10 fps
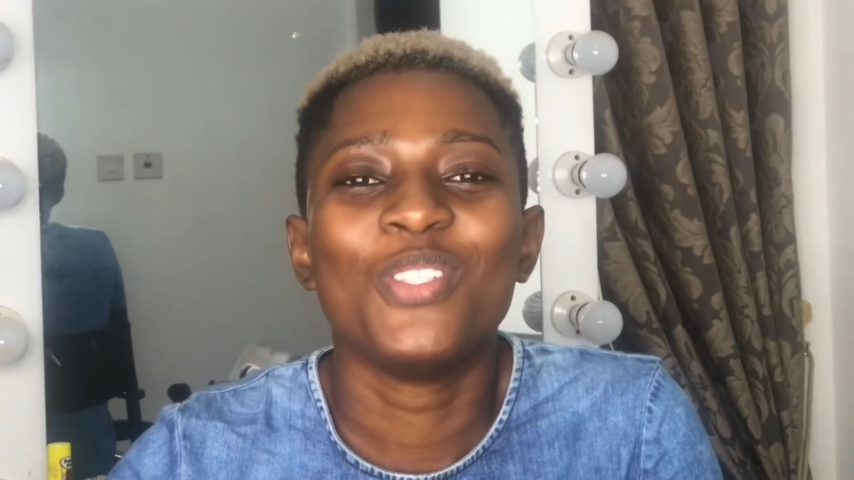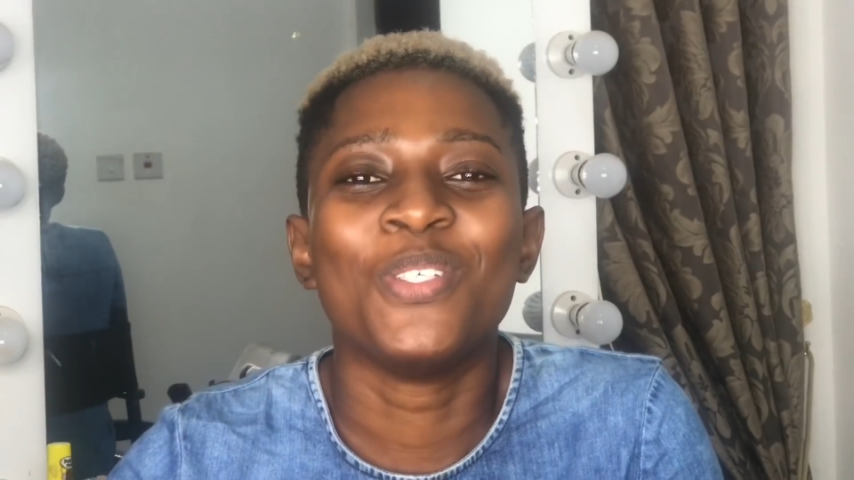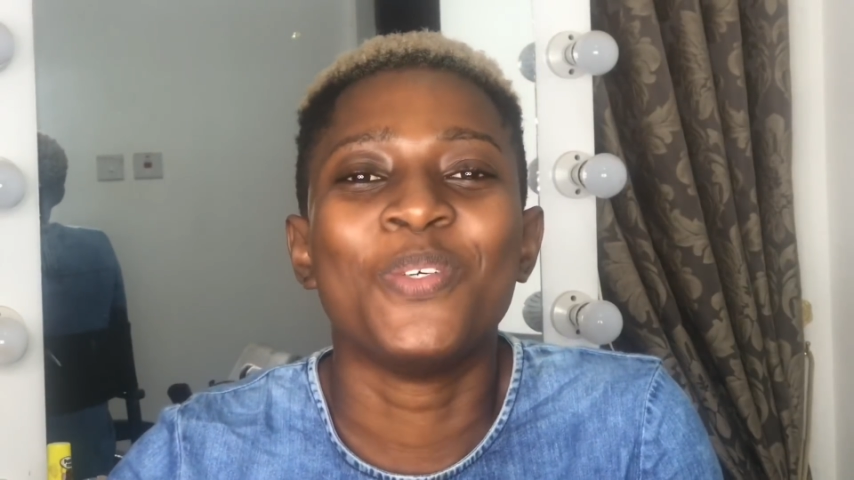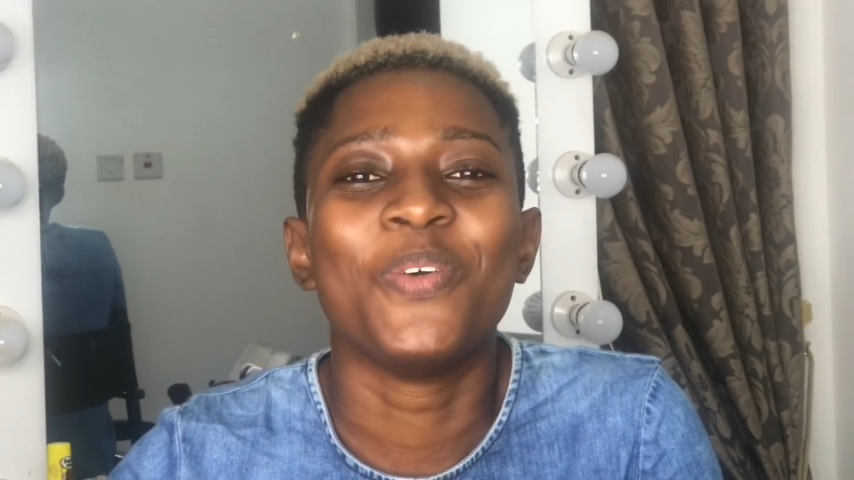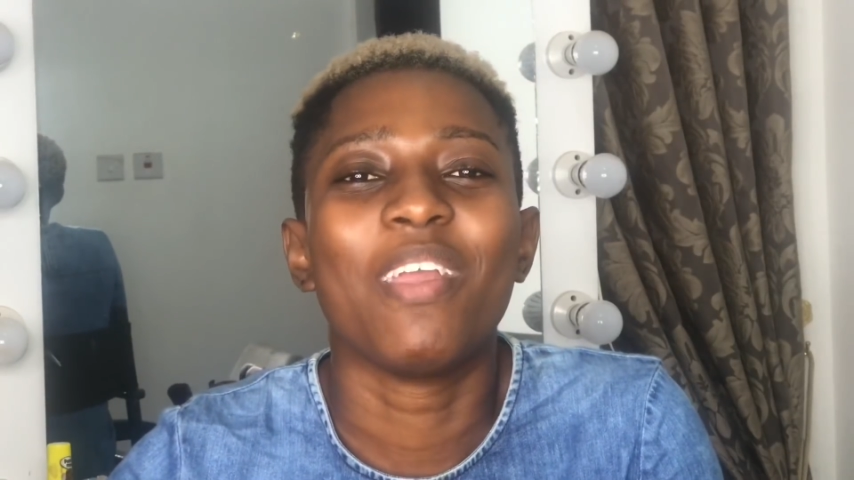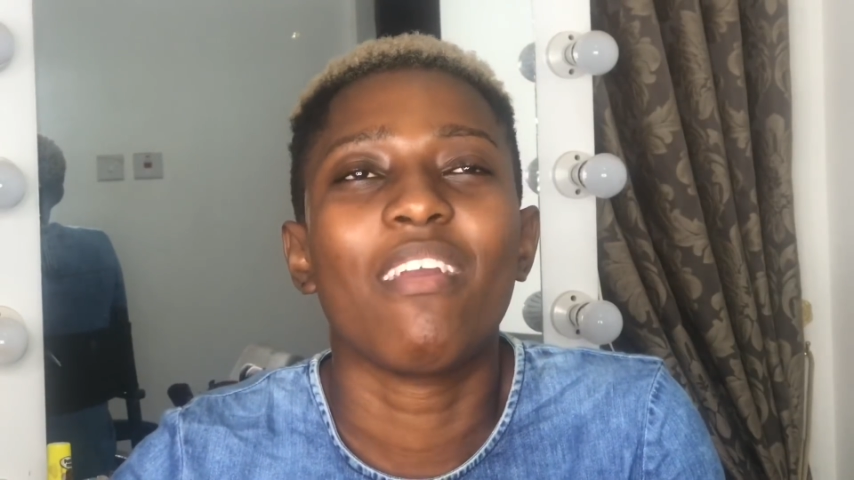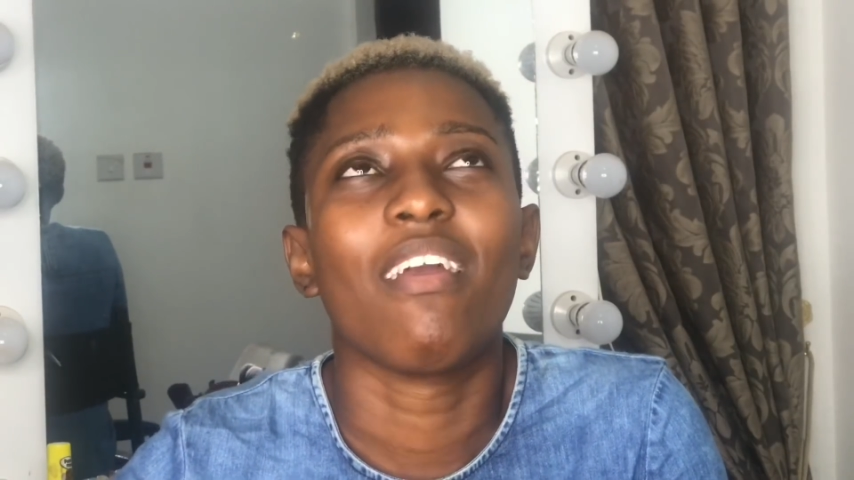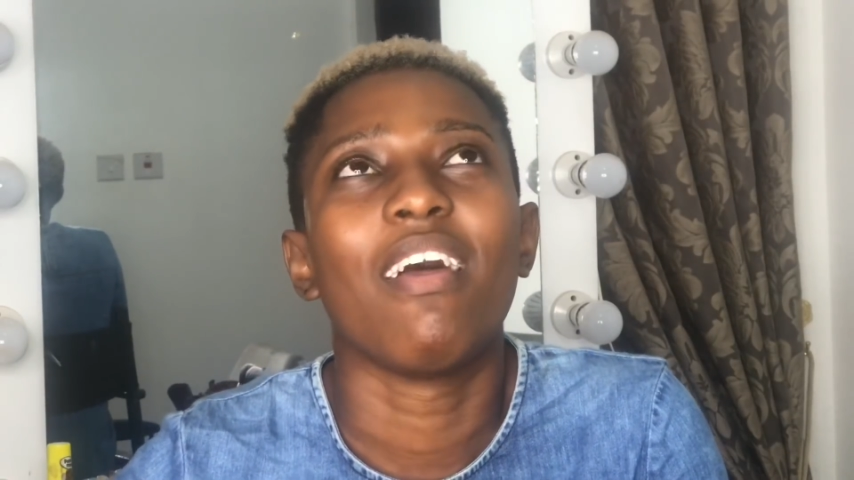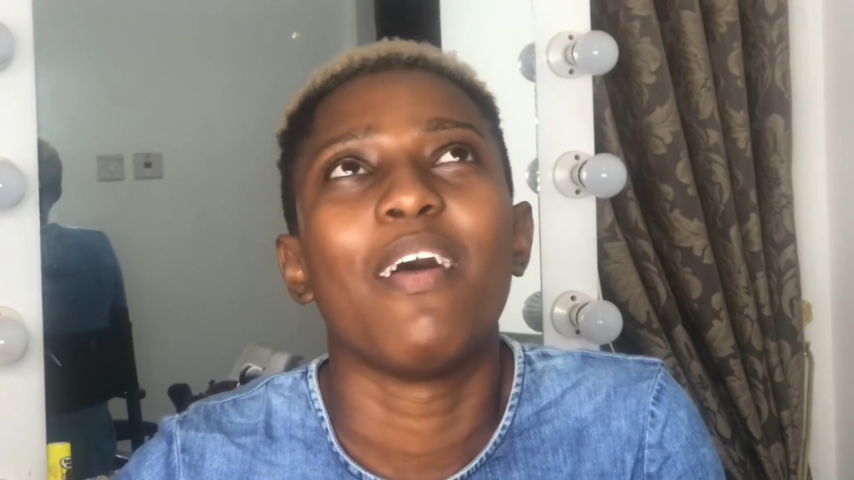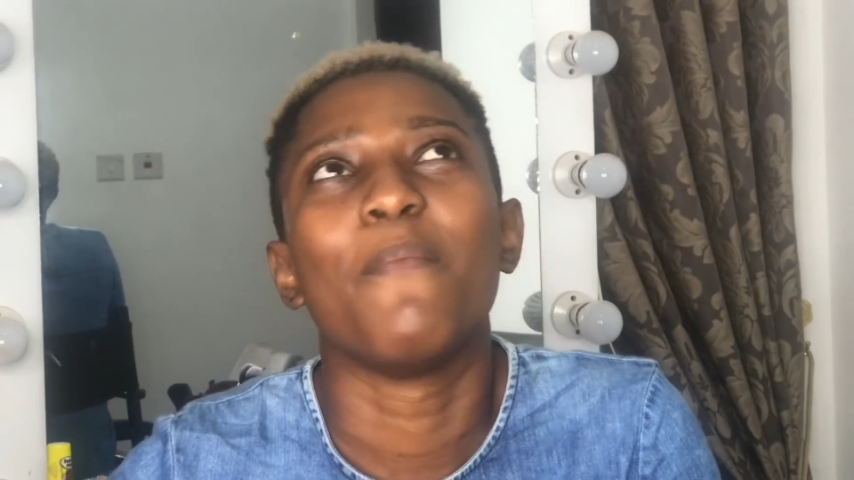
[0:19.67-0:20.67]

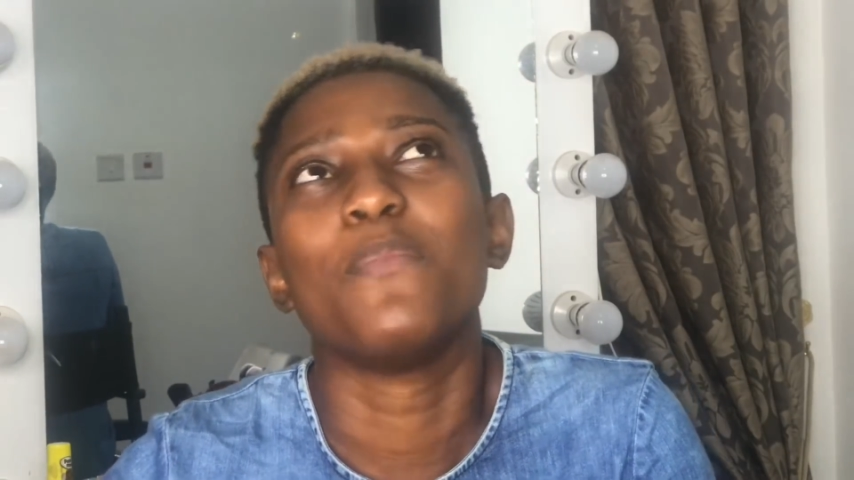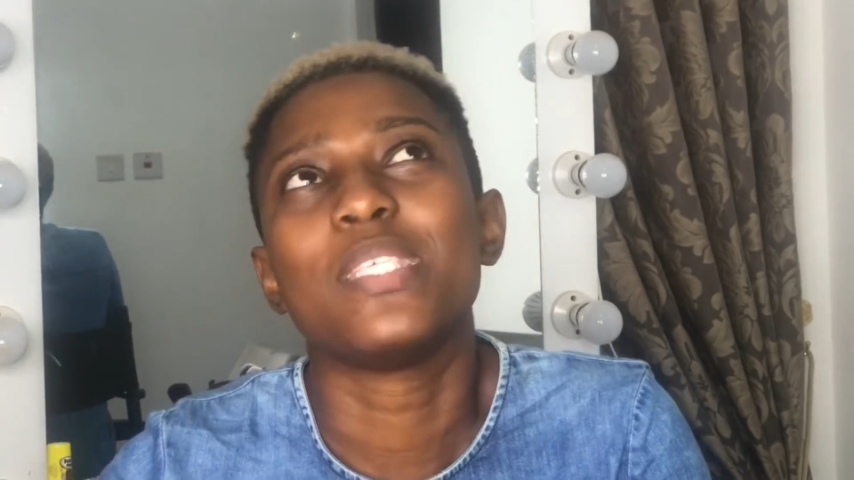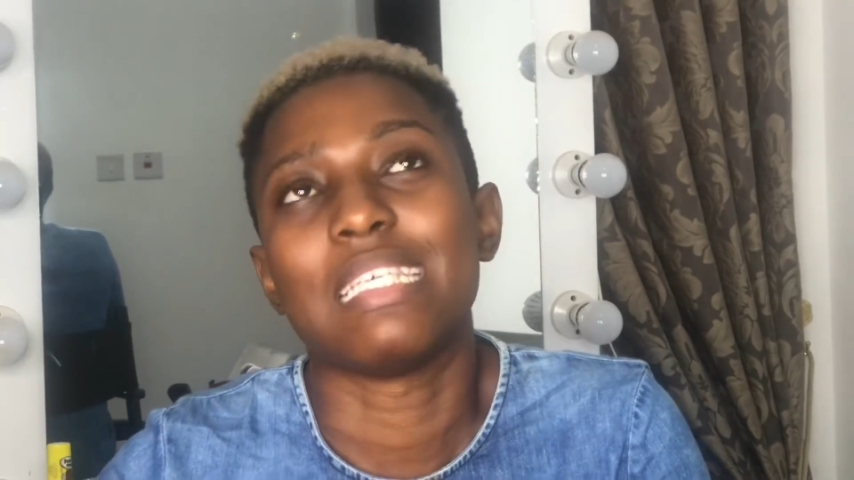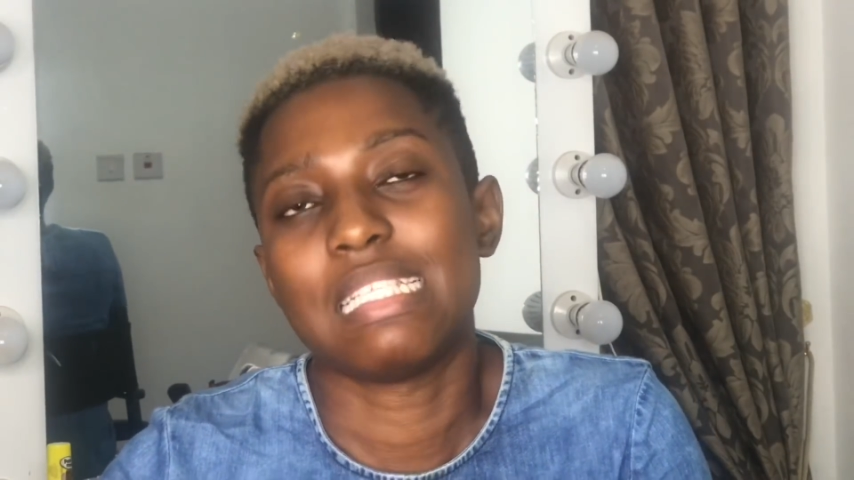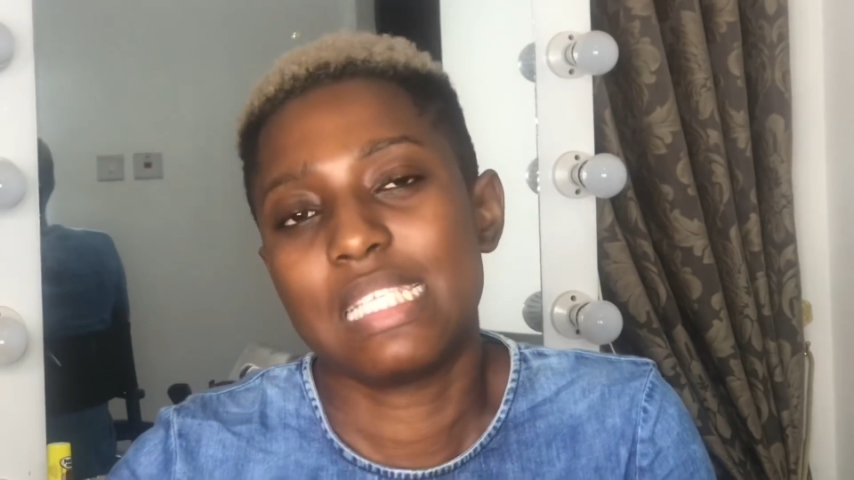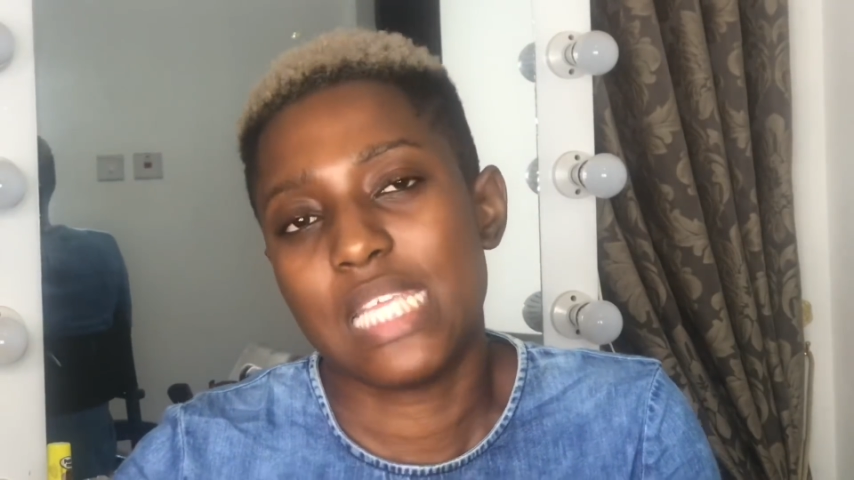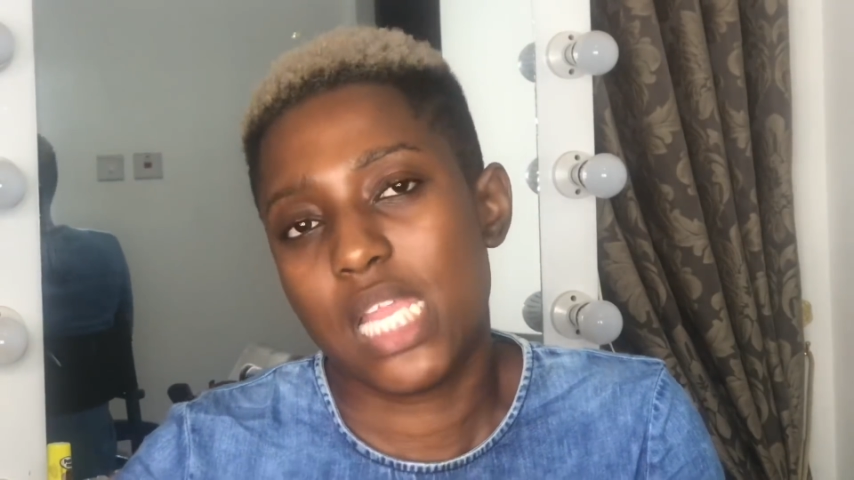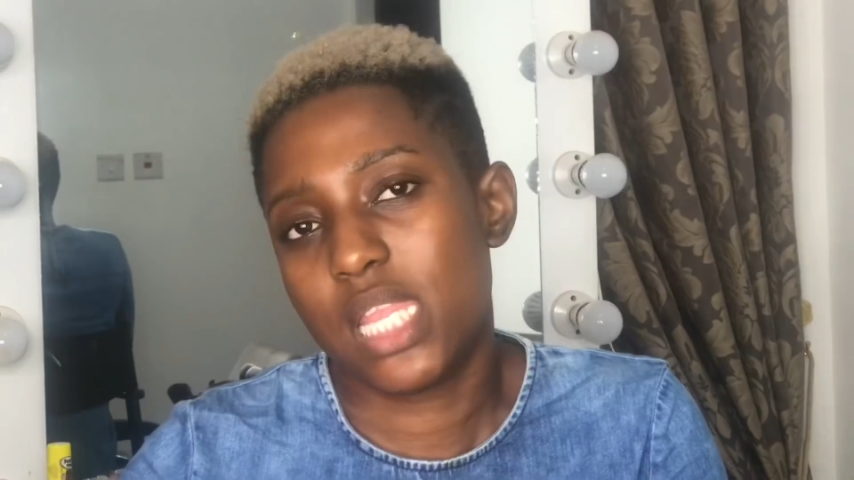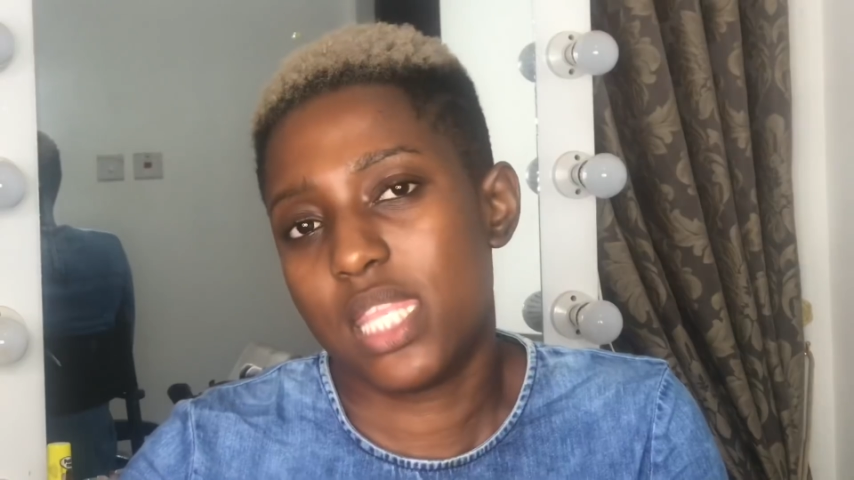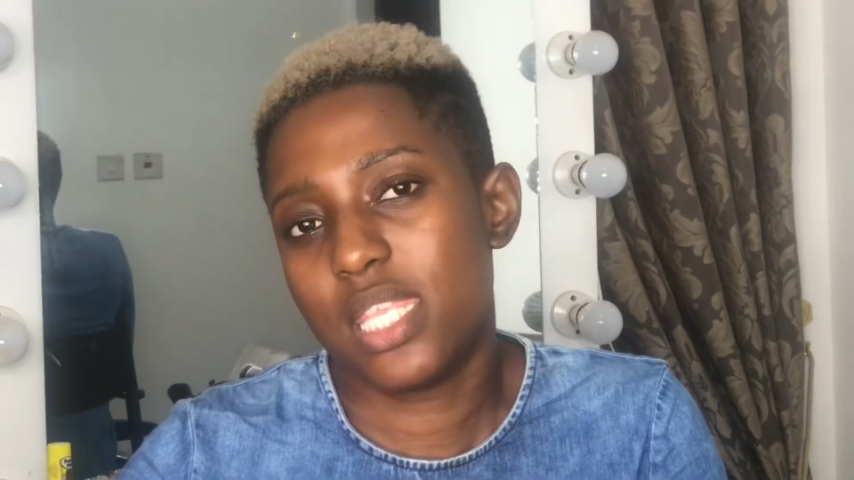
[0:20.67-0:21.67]
doing
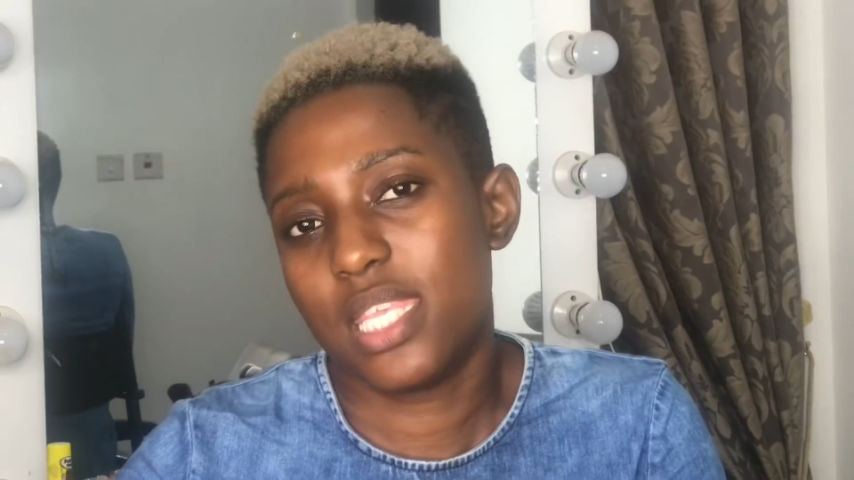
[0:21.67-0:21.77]
sunset